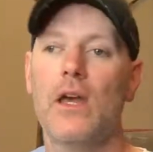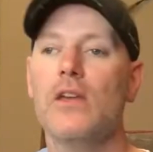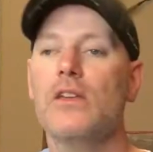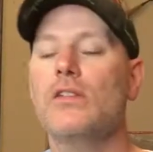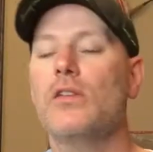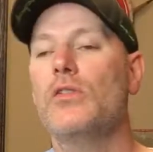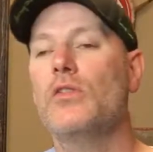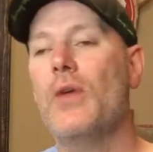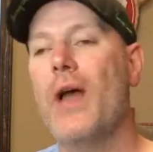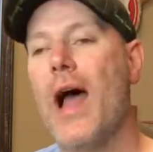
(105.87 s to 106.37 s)

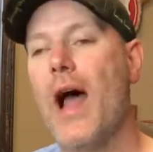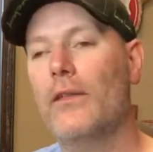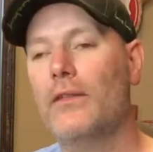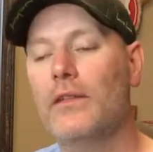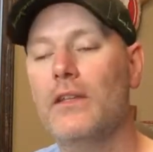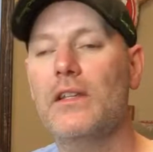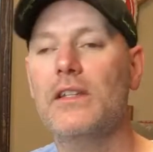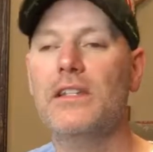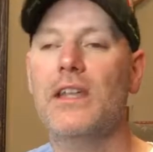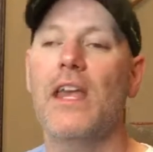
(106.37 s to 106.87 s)
So you have
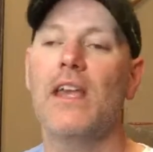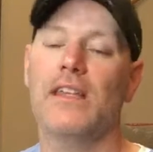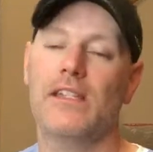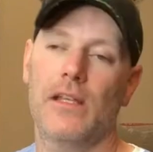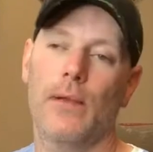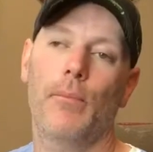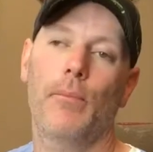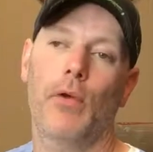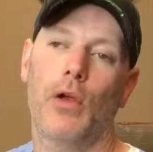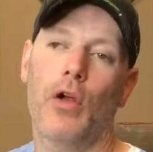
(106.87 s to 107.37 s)
to just take
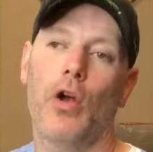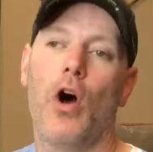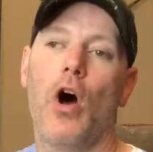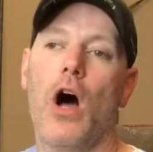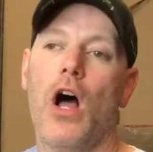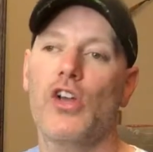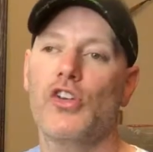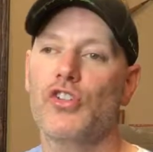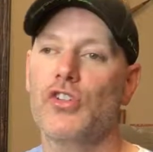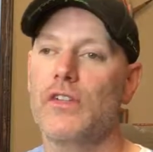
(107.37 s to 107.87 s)
some
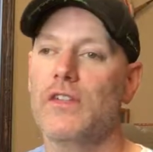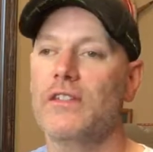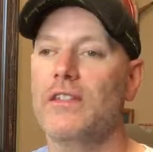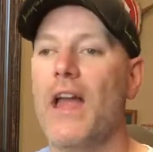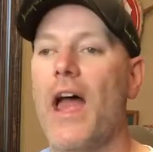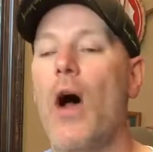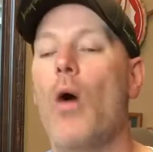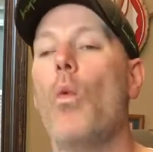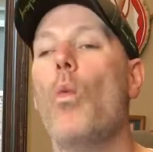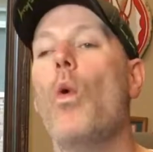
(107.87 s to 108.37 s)
precautions.
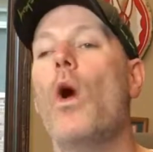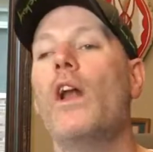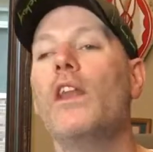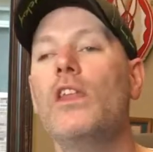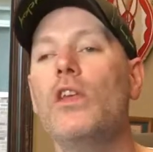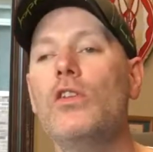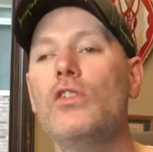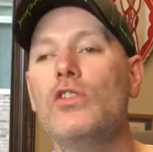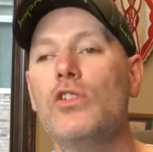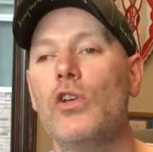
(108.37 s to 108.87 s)
Now, what
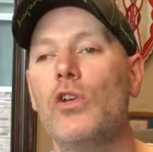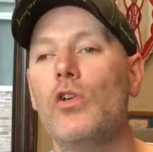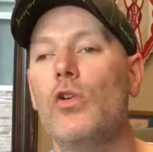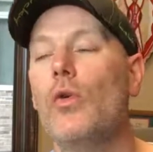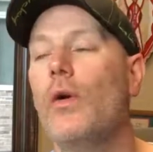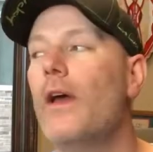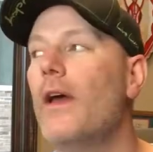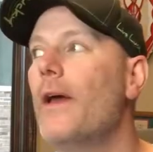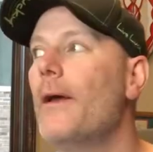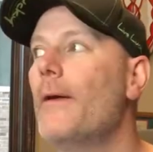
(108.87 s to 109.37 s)
do you do